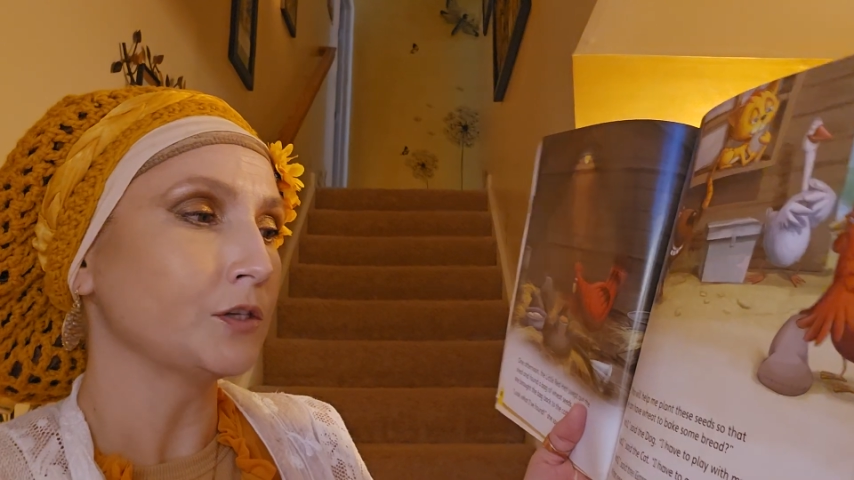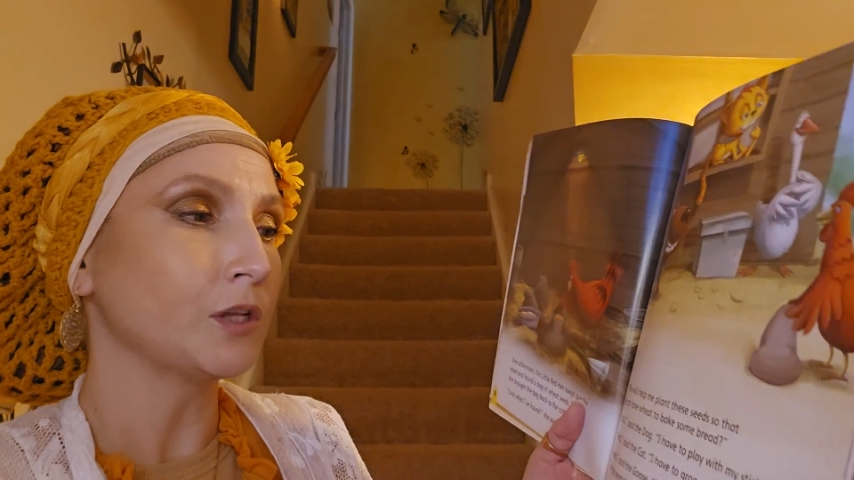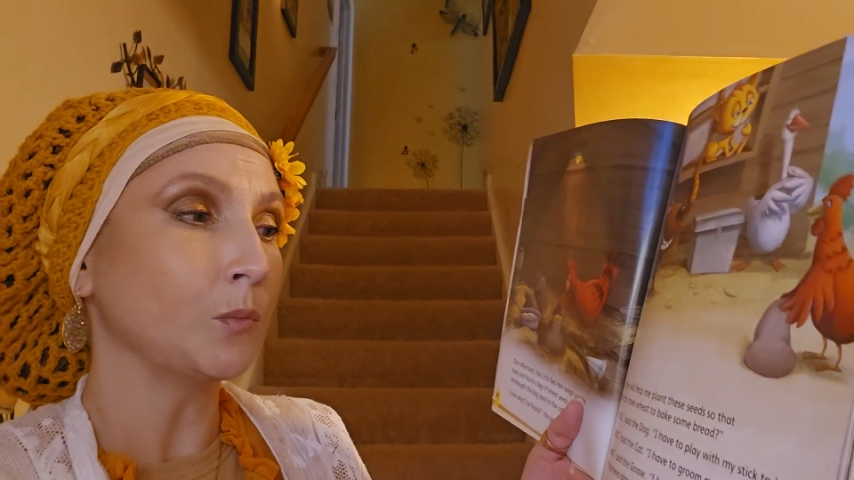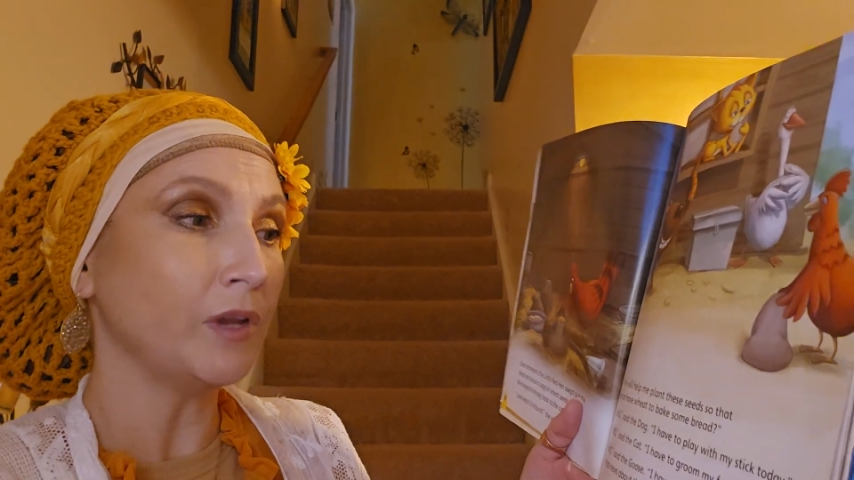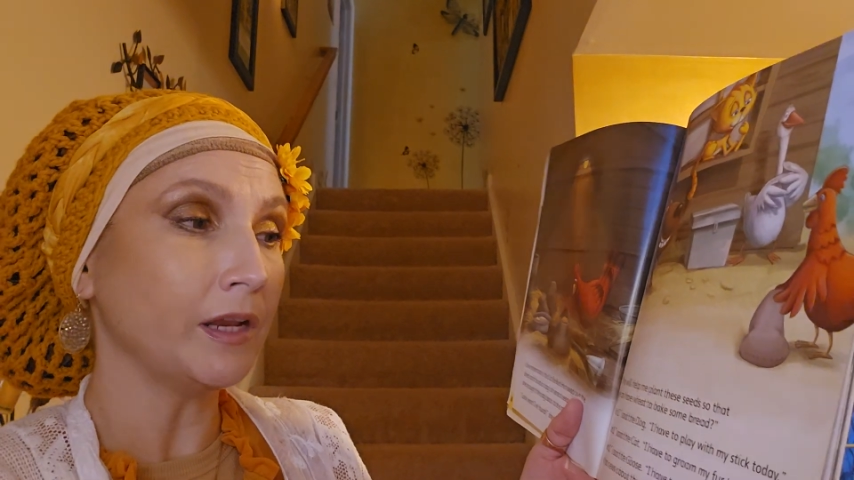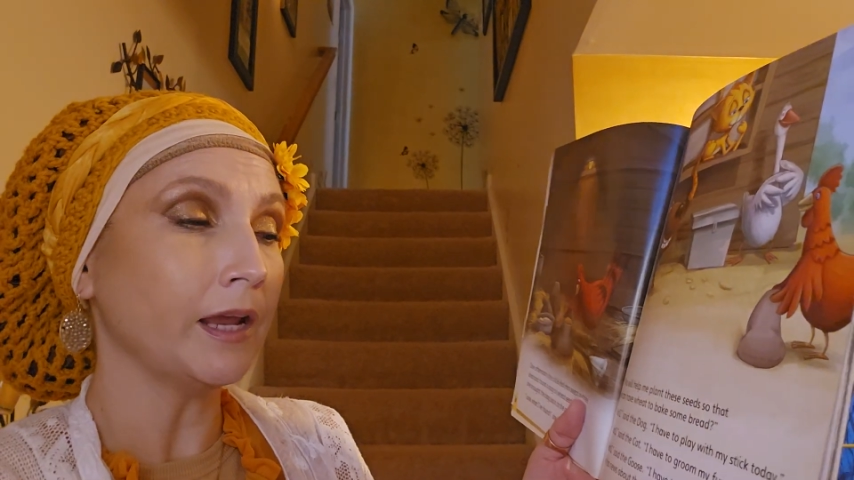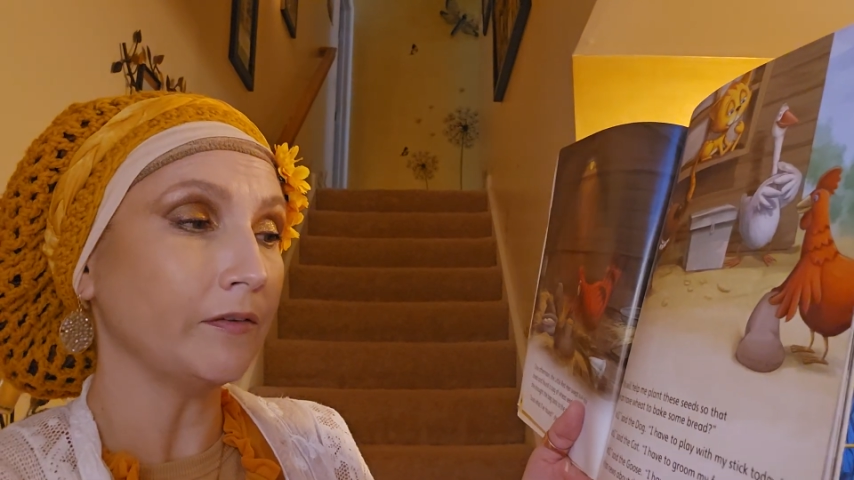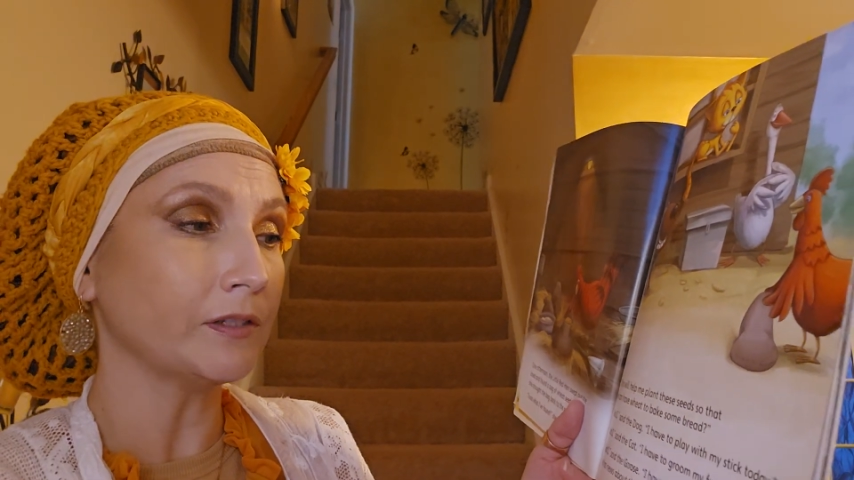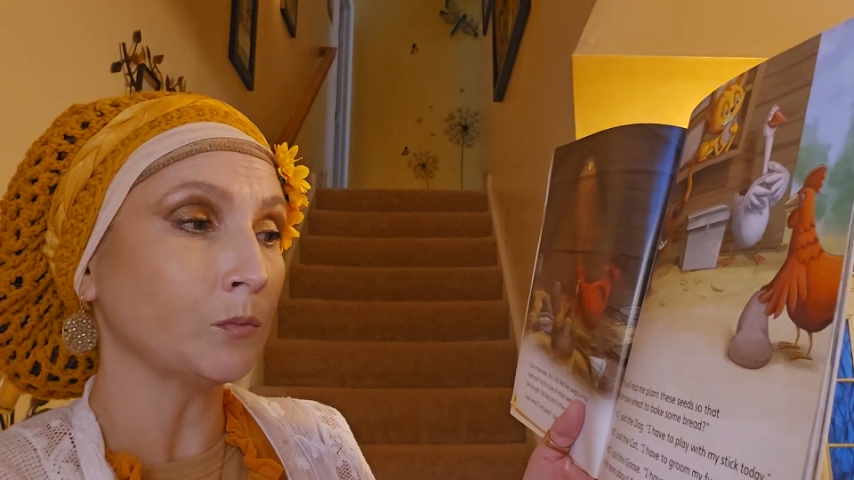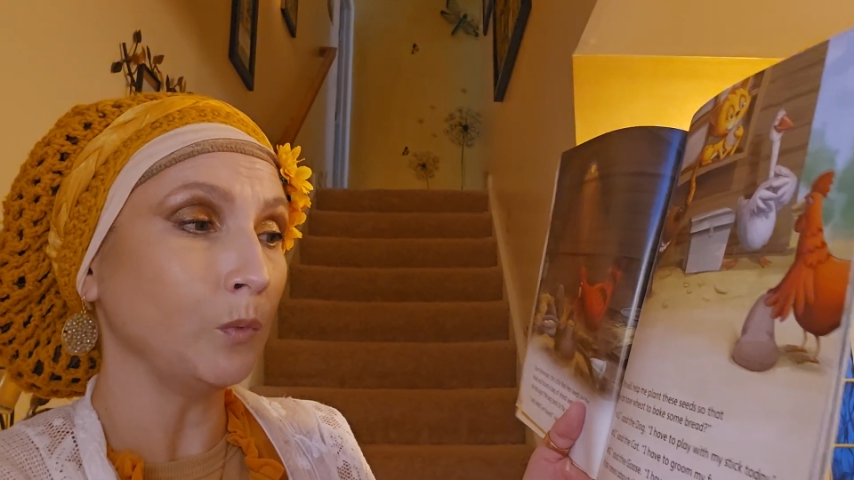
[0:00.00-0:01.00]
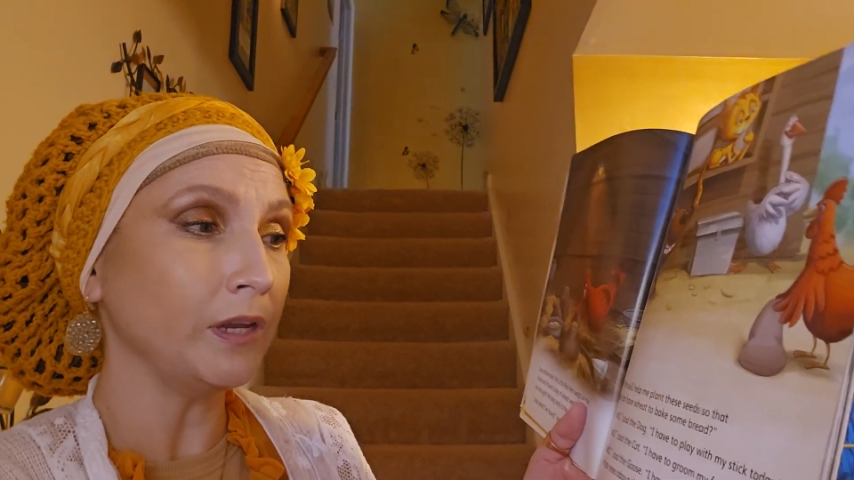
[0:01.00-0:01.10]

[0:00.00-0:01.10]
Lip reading: so that we can have some